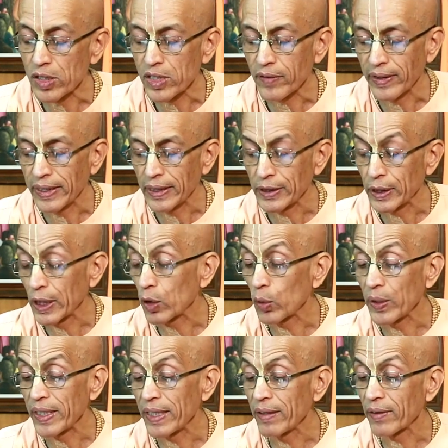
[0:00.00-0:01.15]
consequently she
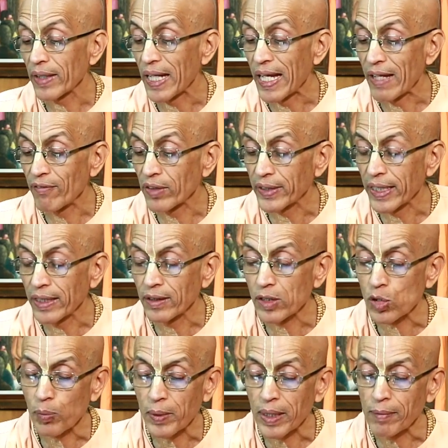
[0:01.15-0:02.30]
could hear everything
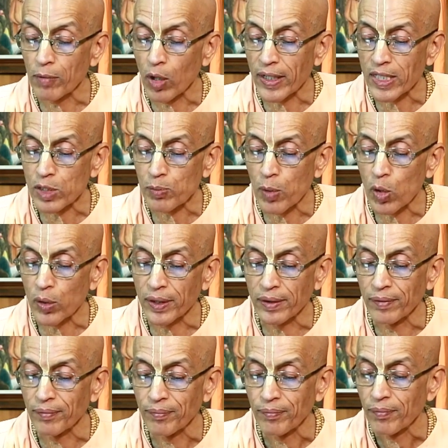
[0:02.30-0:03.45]
the Supreme Lord has
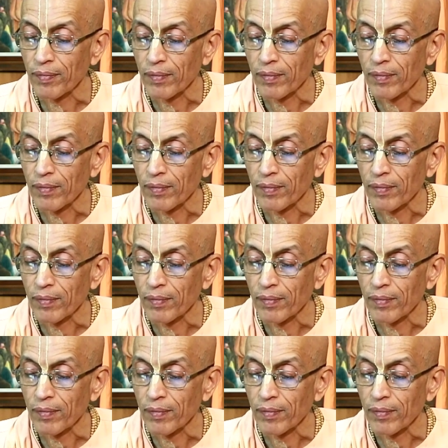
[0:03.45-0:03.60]
spoken.